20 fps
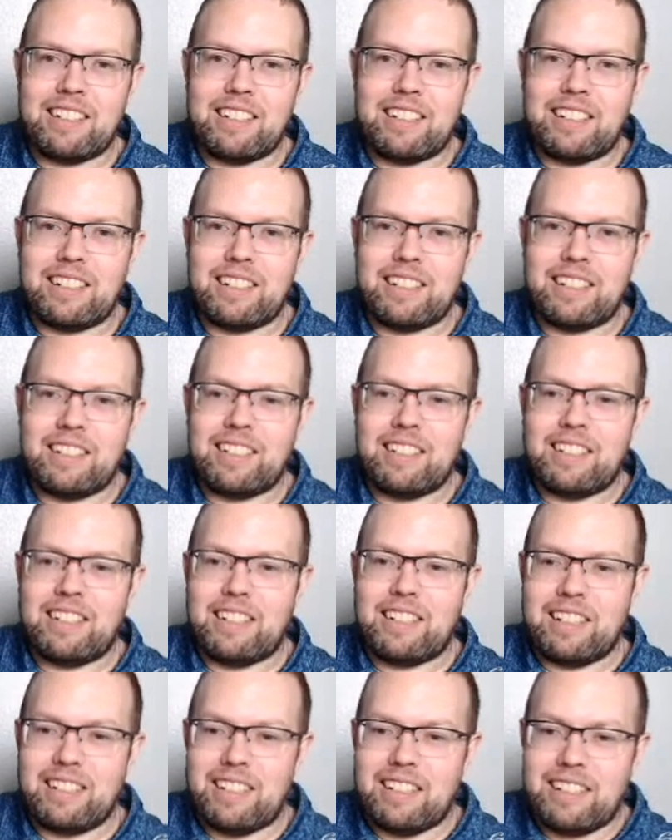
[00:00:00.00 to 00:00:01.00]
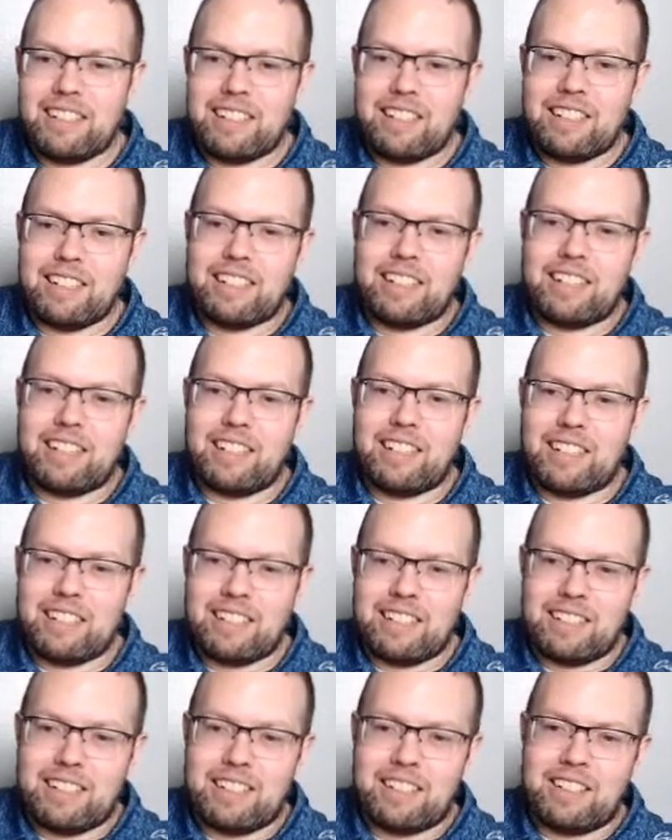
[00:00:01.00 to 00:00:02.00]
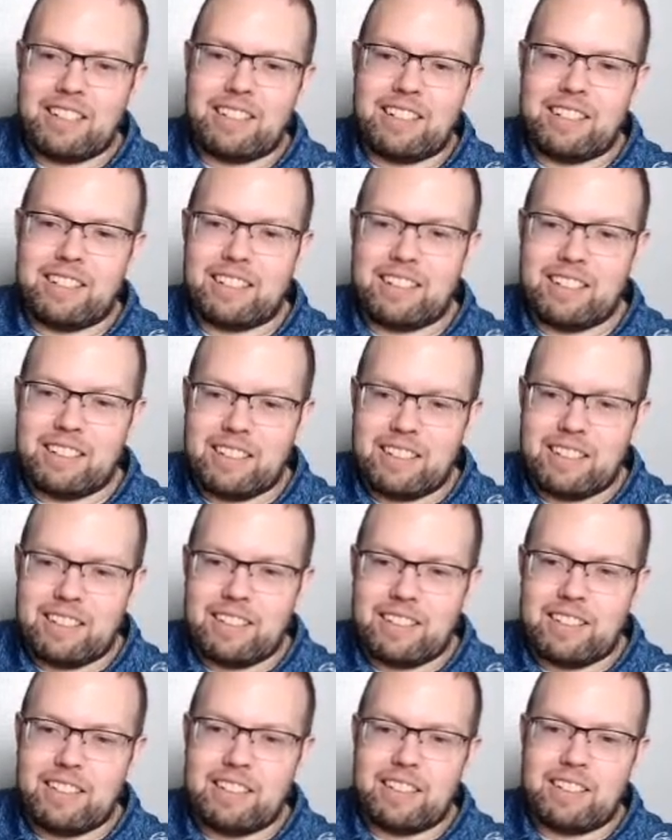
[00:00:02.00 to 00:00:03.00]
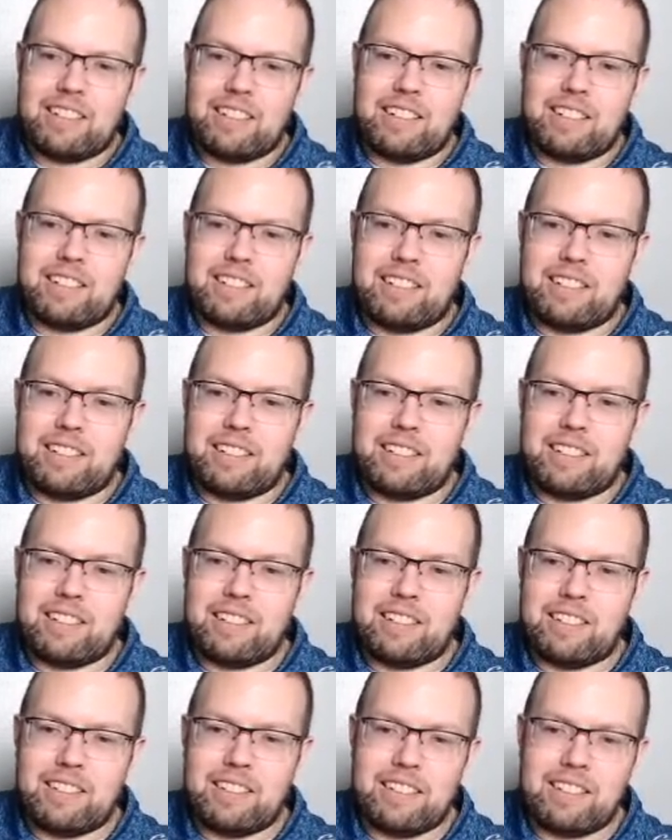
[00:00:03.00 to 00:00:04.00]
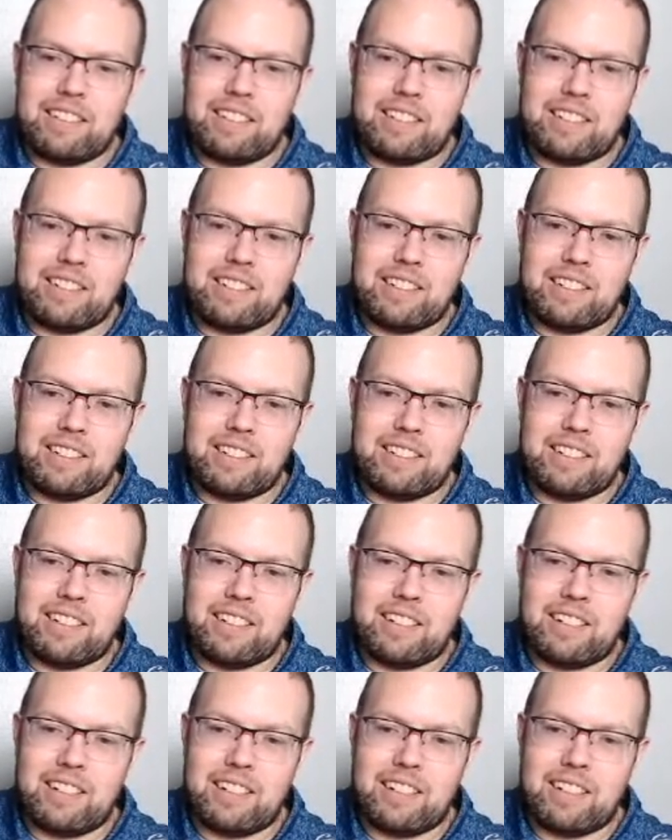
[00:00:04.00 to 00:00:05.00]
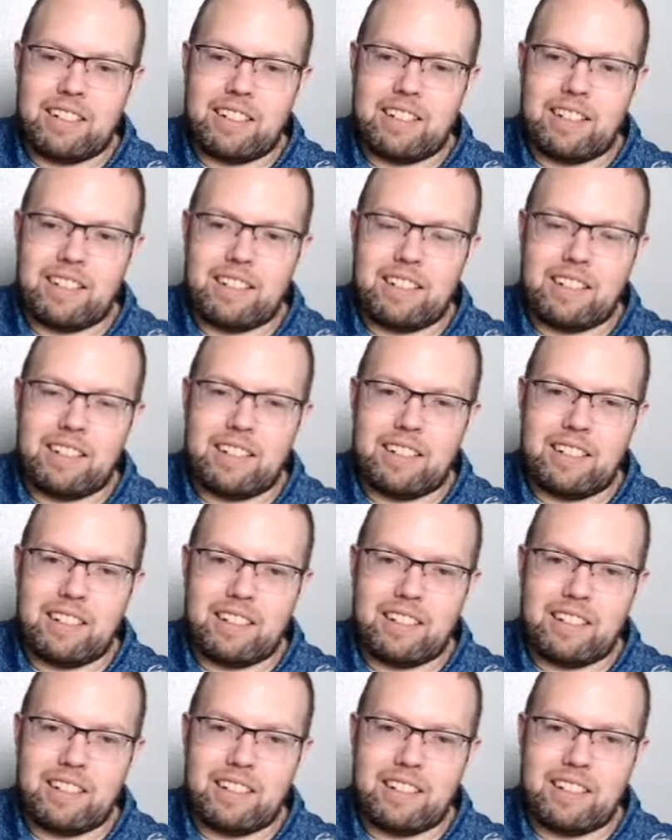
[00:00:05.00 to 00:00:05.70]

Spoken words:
(silent)